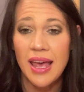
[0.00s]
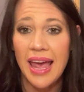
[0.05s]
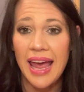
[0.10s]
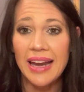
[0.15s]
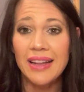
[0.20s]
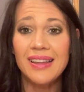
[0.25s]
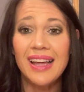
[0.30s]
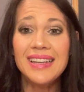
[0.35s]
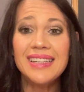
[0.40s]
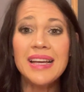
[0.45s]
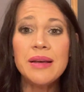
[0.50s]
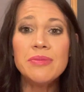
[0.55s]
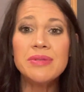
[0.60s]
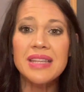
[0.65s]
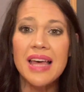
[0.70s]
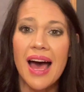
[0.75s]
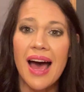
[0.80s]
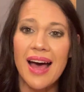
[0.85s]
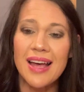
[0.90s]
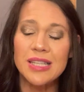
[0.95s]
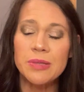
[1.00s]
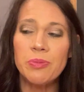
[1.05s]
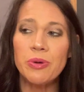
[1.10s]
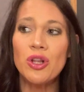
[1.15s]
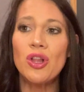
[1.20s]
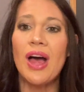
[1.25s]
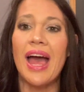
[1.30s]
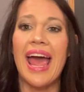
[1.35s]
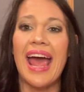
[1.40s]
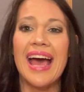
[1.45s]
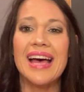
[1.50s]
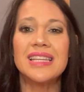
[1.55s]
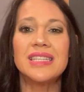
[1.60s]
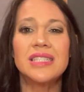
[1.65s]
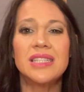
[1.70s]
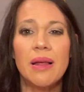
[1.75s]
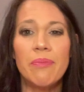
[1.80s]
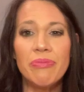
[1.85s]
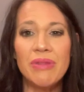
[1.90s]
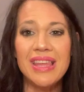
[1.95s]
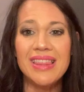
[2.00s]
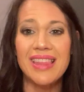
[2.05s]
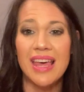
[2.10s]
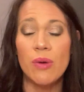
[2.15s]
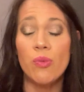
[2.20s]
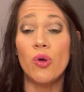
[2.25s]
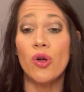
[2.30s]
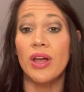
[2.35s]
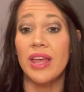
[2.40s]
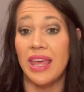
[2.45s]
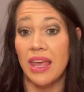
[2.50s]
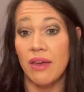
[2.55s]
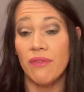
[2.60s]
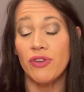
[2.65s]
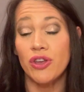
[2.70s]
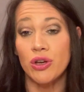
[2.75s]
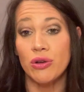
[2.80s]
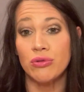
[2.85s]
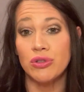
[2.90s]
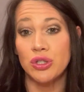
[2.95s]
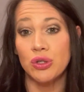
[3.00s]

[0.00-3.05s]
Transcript: And a lot of times the hospital has something they will give you.